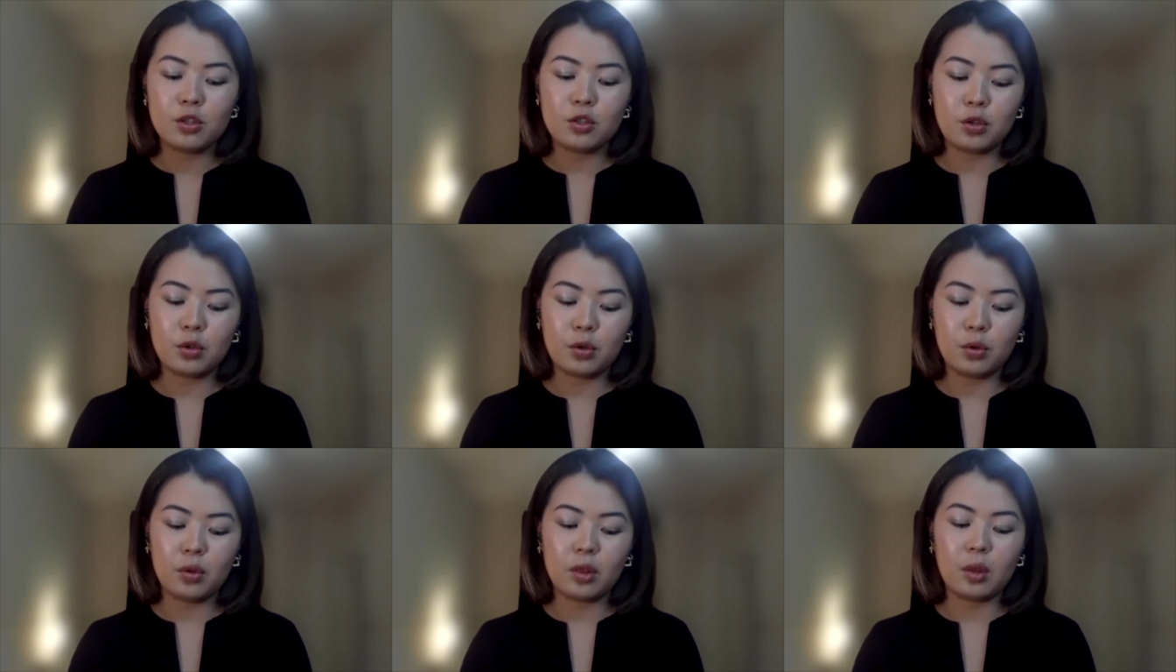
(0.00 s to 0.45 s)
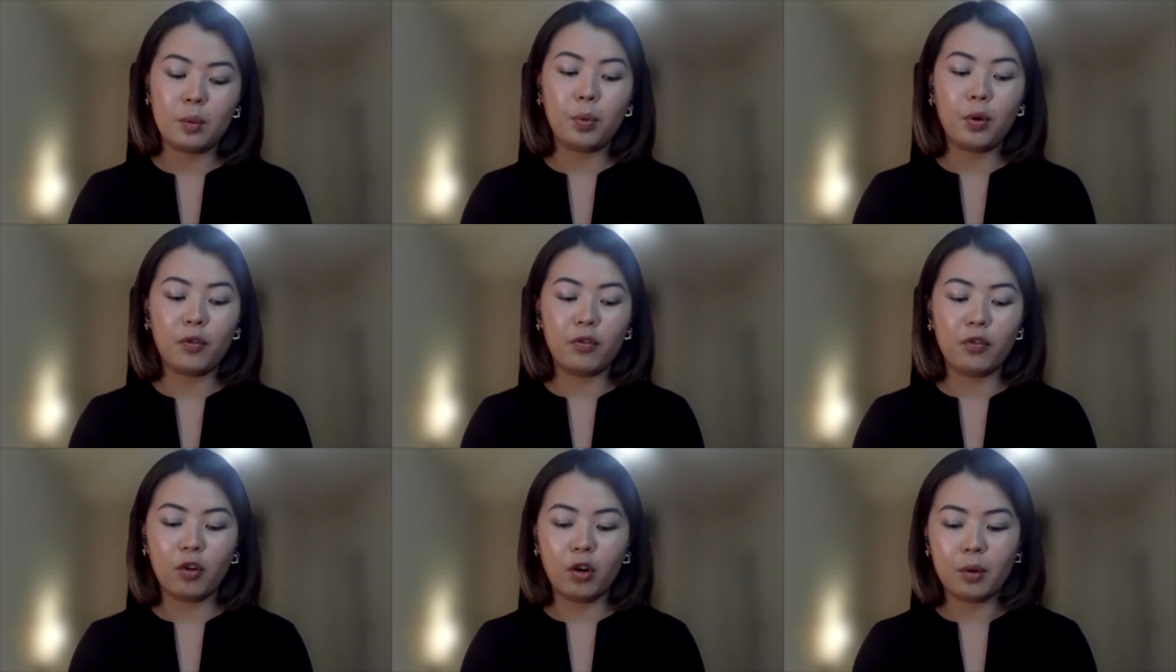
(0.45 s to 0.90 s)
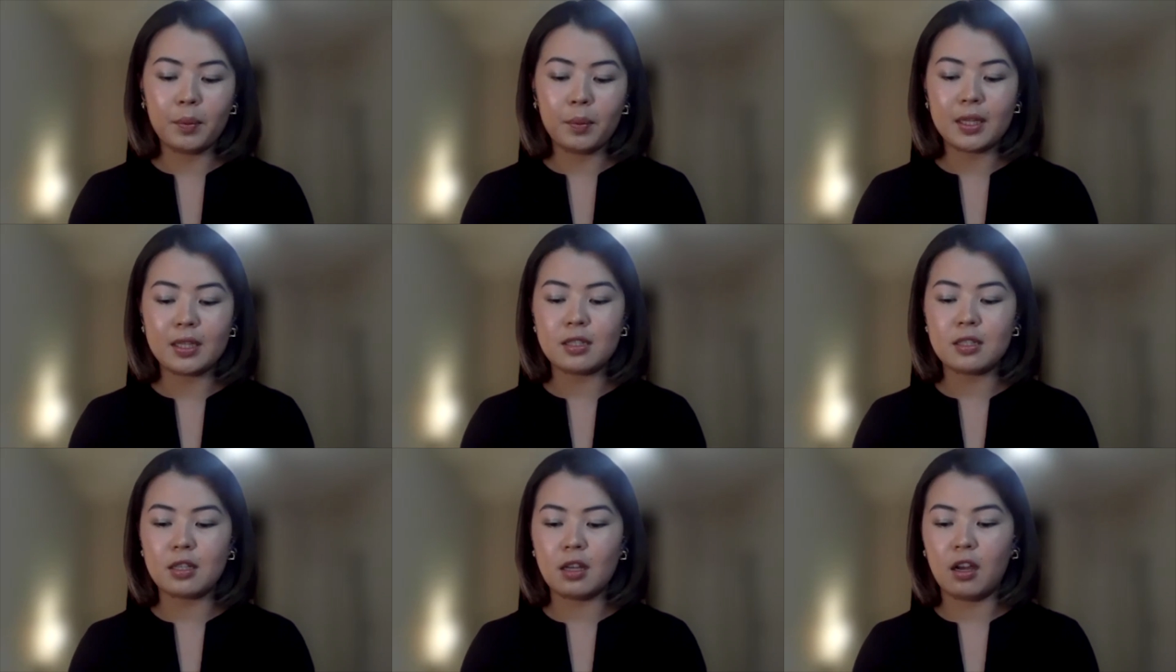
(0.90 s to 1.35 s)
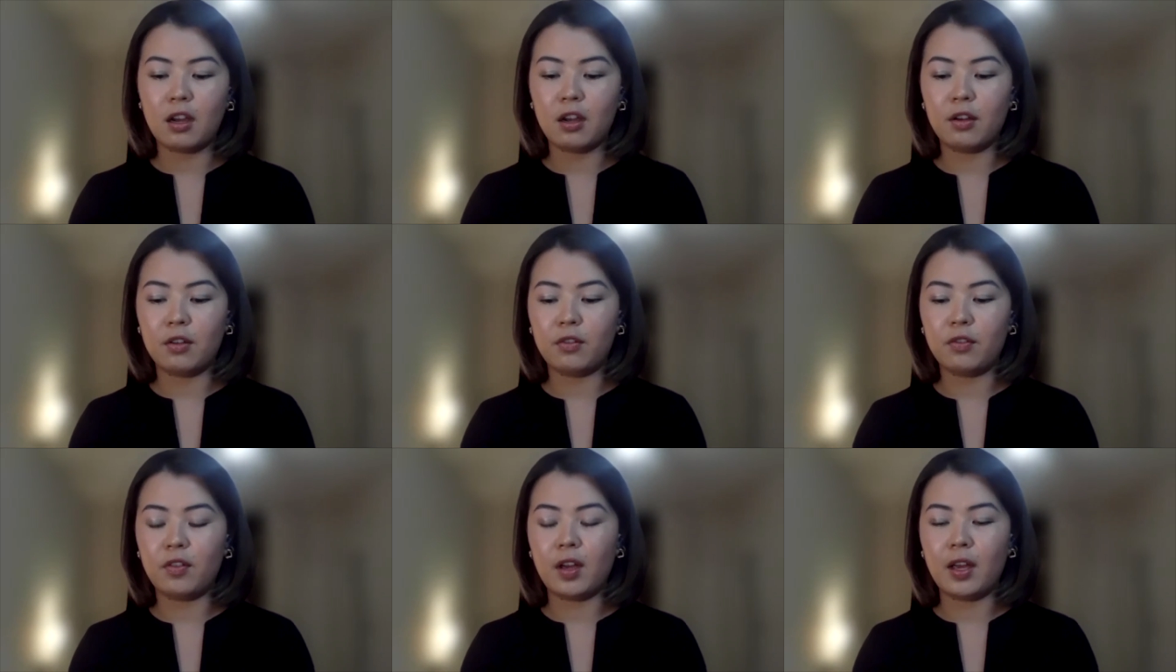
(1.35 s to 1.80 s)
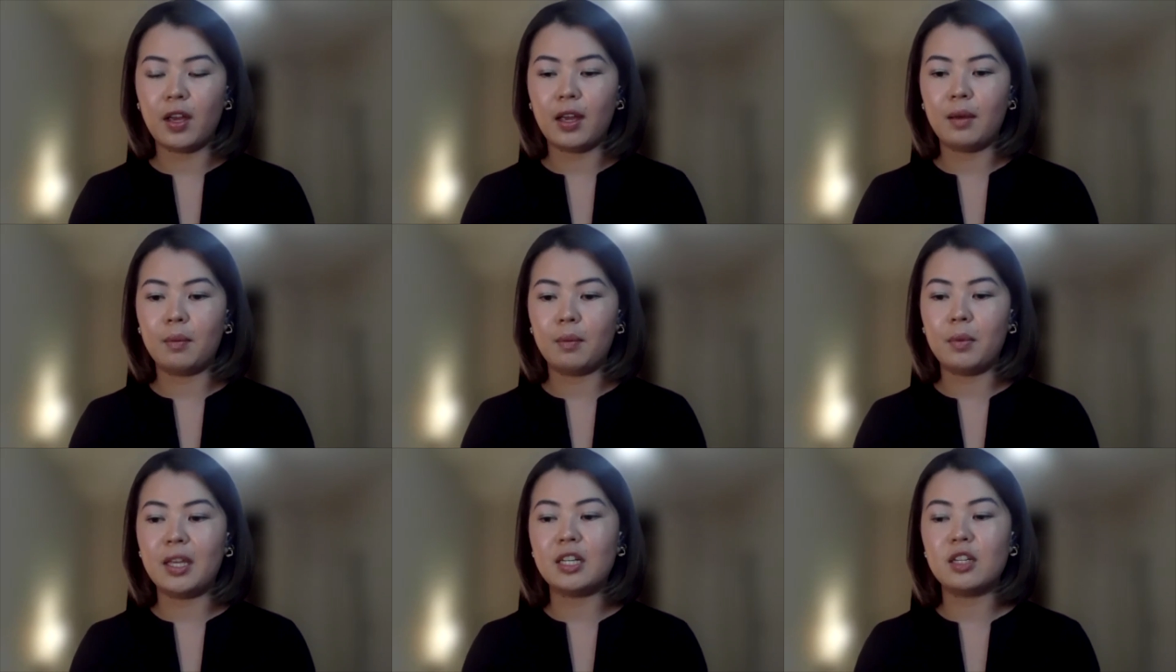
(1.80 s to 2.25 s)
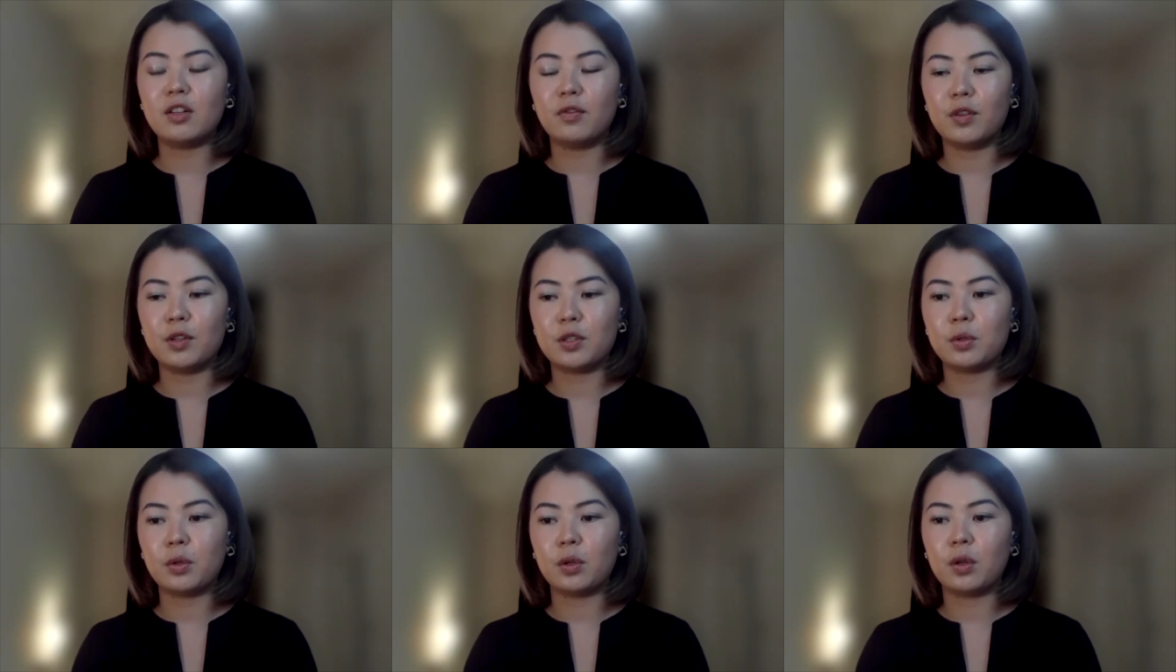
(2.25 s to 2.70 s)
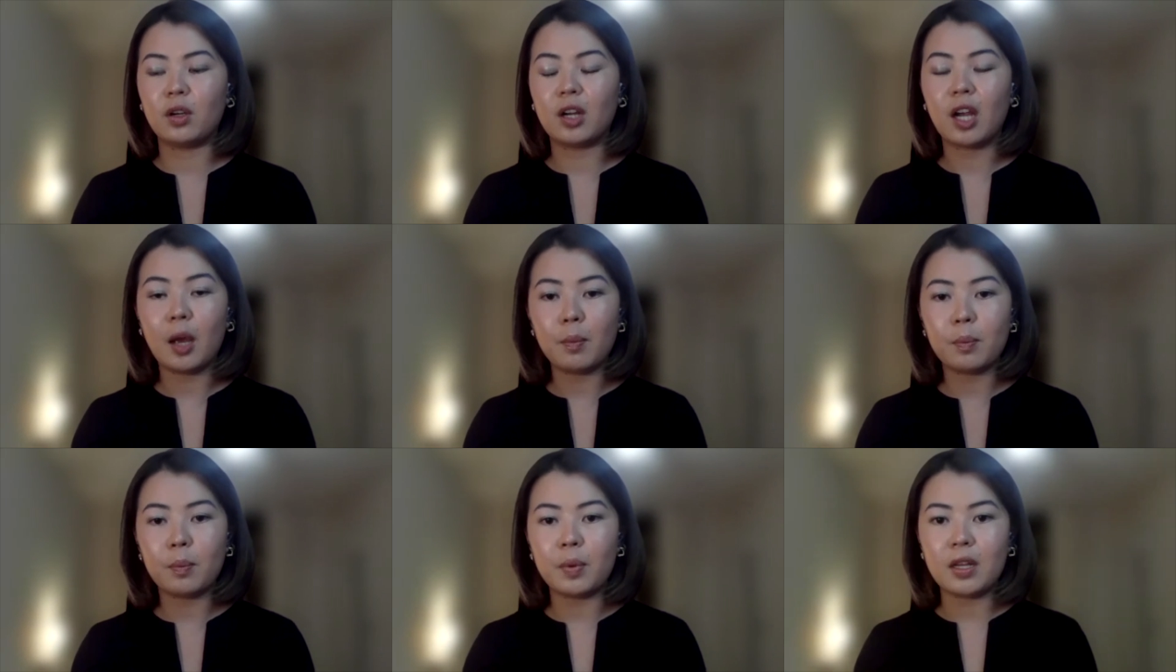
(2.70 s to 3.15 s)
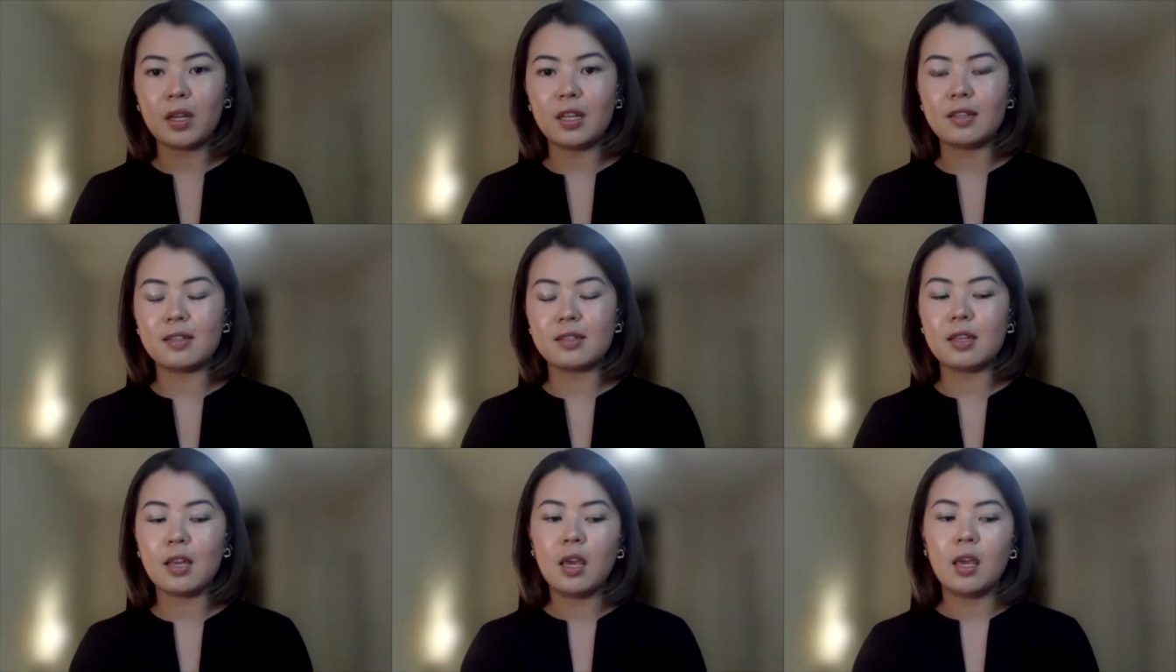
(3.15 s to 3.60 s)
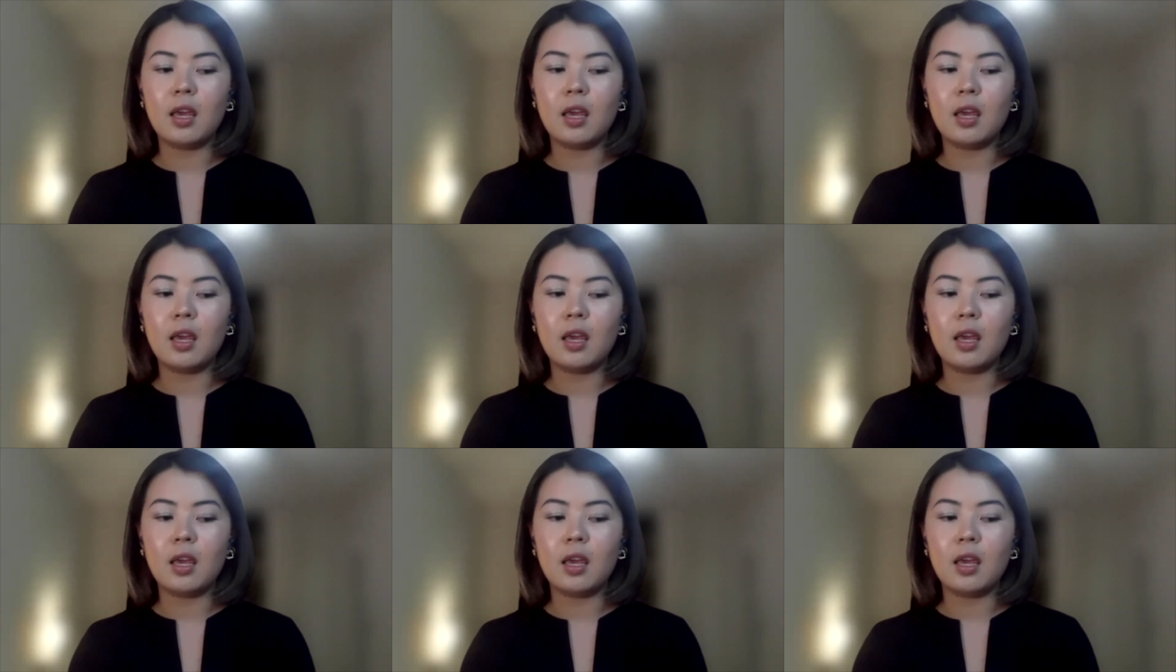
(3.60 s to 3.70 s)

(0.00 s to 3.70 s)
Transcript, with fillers: to the performance of um, individual companies,